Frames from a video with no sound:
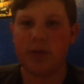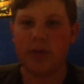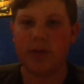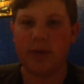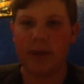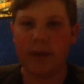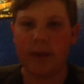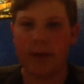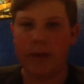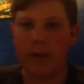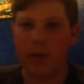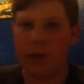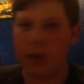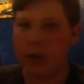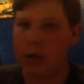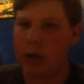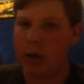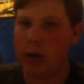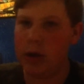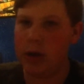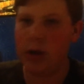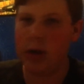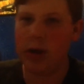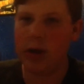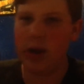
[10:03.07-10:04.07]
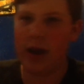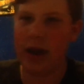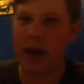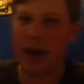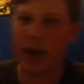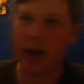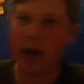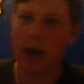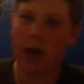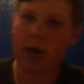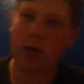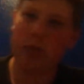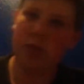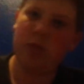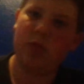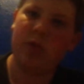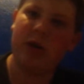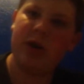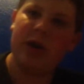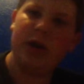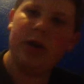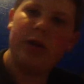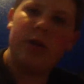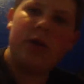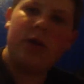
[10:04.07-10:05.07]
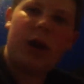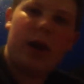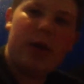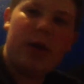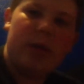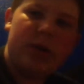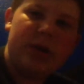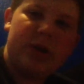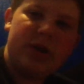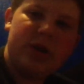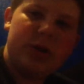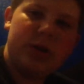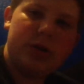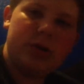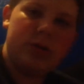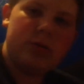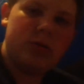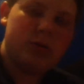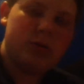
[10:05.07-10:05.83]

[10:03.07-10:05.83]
then yeah, I got it when I went